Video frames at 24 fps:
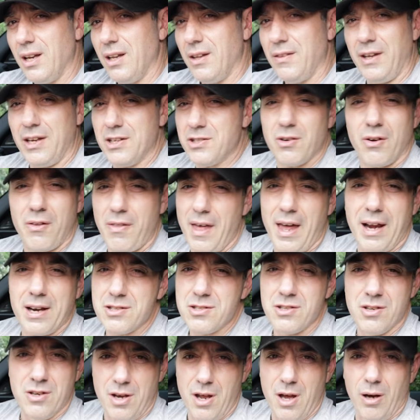The answer to that
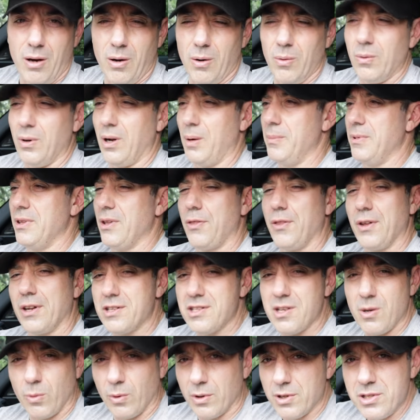is no. I mean, the things
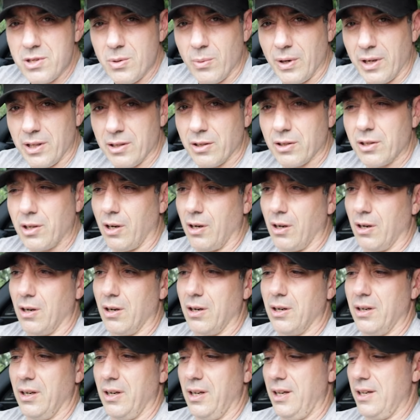that we're doing in the
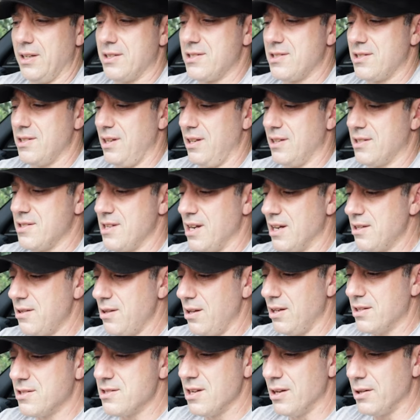car, it's it's not
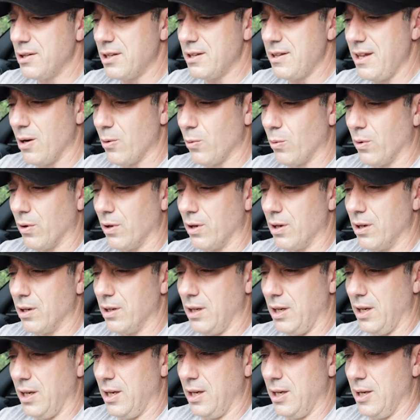it's nothing that
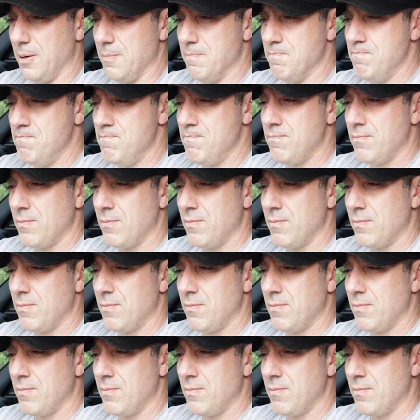we're um,